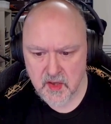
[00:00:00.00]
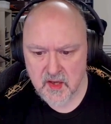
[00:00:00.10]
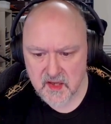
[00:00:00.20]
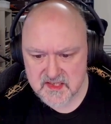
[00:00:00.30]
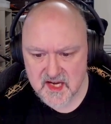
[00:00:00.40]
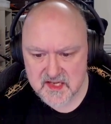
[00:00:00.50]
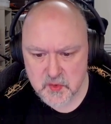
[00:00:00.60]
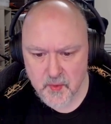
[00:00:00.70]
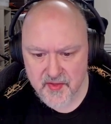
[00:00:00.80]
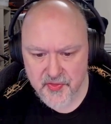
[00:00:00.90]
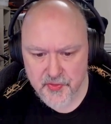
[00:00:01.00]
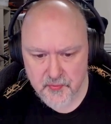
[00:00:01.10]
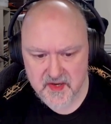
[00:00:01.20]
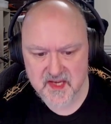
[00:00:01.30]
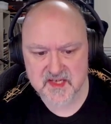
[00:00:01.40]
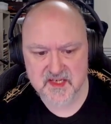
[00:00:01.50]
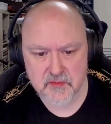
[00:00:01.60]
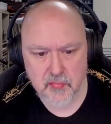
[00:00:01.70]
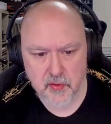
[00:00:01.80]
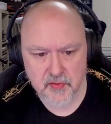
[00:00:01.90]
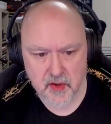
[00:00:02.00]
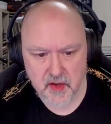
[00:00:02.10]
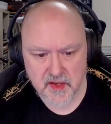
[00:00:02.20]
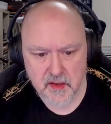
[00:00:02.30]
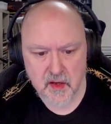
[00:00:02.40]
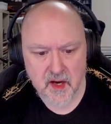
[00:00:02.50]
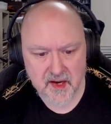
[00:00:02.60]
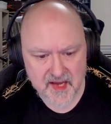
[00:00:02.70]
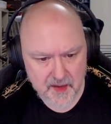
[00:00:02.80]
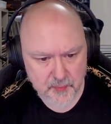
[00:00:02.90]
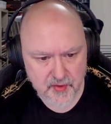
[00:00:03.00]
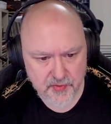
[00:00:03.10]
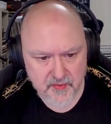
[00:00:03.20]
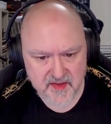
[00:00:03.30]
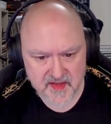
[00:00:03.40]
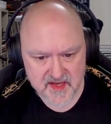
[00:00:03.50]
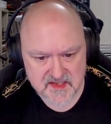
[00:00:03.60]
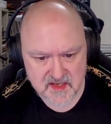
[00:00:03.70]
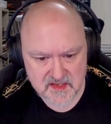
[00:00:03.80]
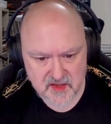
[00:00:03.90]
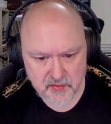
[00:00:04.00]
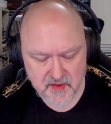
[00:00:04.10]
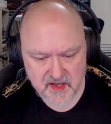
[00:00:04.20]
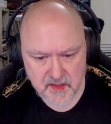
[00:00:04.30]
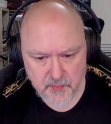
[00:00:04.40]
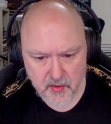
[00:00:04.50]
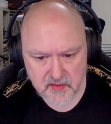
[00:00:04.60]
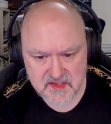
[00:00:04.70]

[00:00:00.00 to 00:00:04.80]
Let's ask where 3 is in row 9. I can't put a 3 there, so there's a 3 in the box.